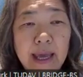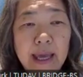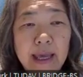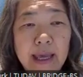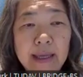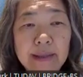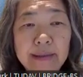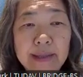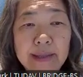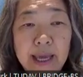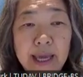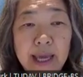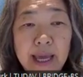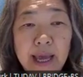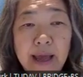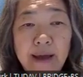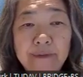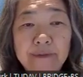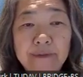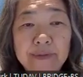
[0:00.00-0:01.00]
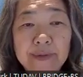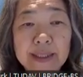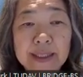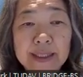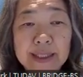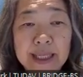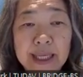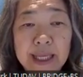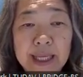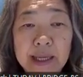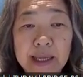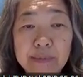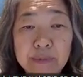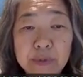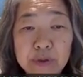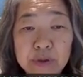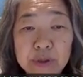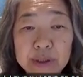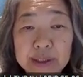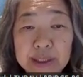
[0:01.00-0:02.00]
And they have
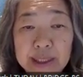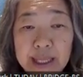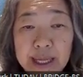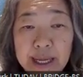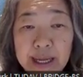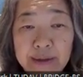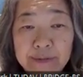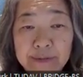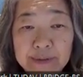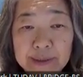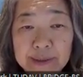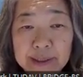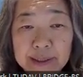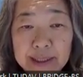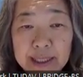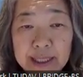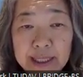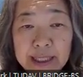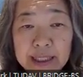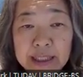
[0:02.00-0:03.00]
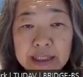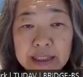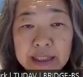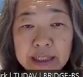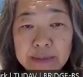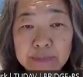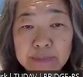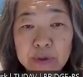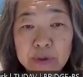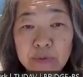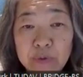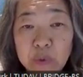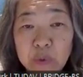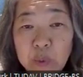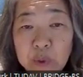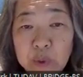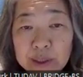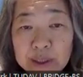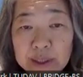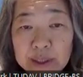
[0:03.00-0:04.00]
sea-immersed lives in terms of
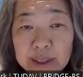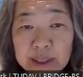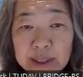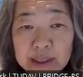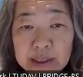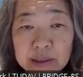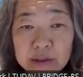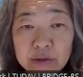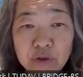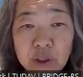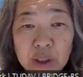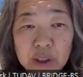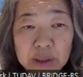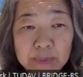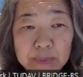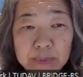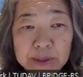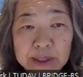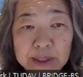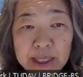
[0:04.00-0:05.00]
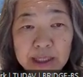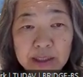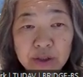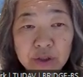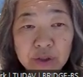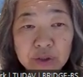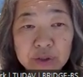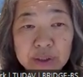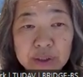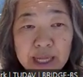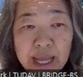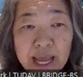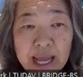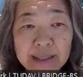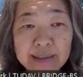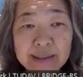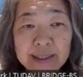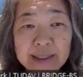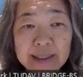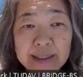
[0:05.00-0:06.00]
cuisine, transportation,
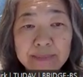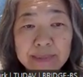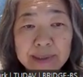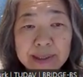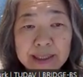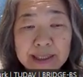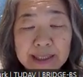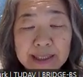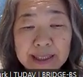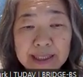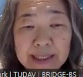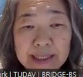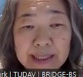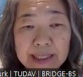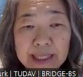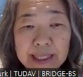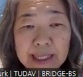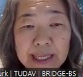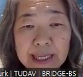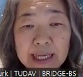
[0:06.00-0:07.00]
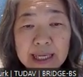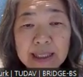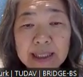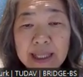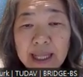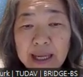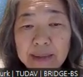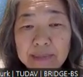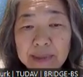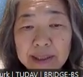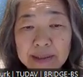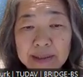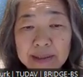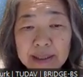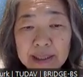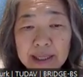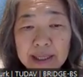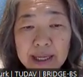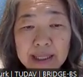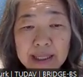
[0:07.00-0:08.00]
accessibility,
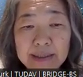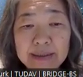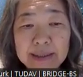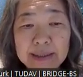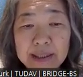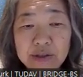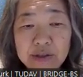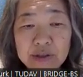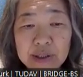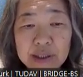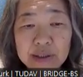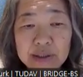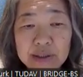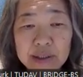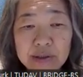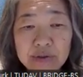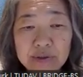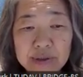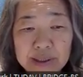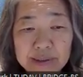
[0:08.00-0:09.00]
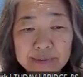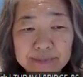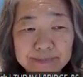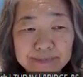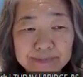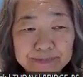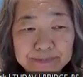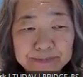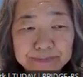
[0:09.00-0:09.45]
climate, etc., etc.